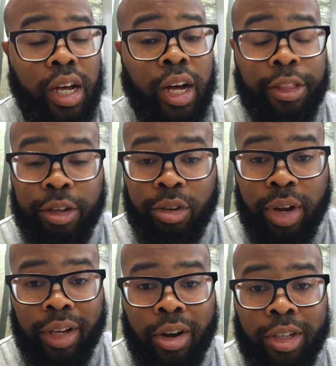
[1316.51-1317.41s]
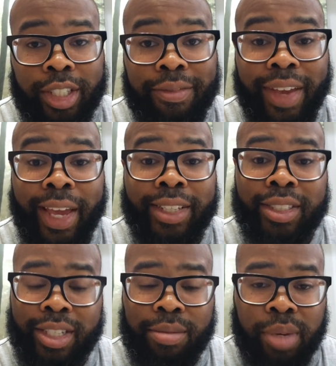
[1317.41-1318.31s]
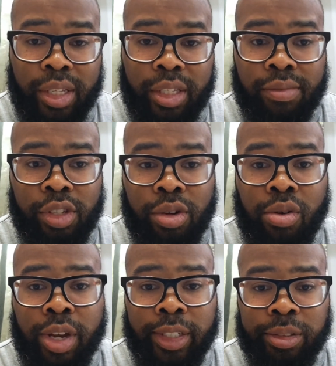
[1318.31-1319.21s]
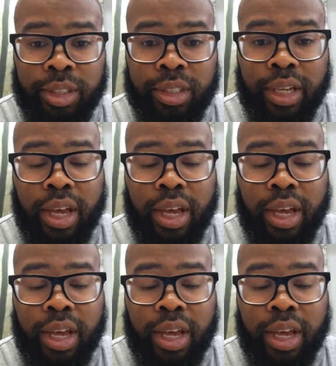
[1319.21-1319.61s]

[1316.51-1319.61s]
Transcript: Other credit cards have 18 months of zero interest.